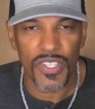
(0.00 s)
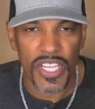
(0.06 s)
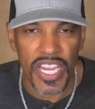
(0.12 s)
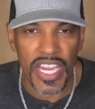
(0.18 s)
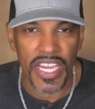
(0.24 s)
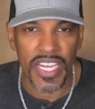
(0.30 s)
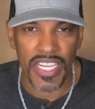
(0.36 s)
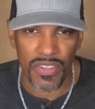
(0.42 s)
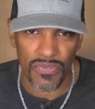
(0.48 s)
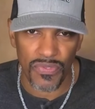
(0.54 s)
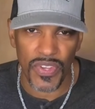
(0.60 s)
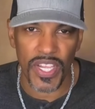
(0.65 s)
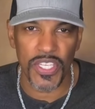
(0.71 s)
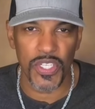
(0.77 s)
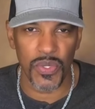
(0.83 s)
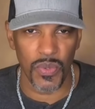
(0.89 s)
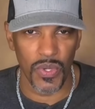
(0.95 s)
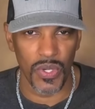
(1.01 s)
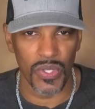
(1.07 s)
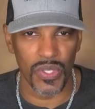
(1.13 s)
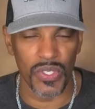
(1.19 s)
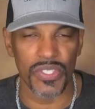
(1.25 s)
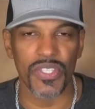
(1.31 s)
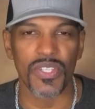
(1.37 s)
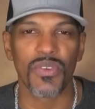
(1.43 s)

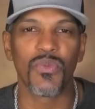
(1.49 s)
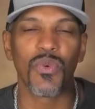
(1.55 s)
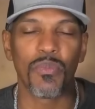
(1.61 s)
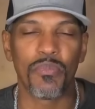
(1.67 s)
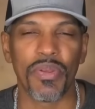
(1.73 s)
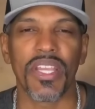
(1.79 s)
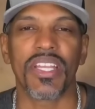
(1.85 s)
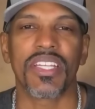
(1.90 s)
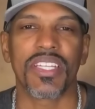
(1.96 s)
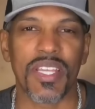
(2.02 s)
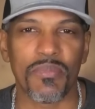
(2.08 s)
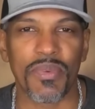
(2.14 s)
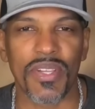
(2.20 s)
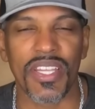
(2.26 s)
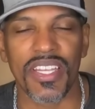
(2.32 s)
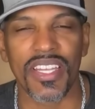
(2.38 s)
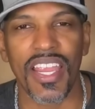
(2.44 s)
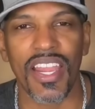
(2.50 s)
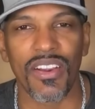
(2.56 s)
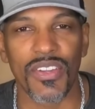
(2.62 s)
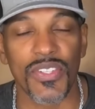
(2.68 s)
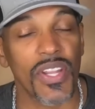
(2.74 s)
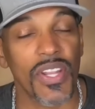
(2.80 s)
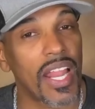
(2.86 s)
Individuals were picked up in Arizona.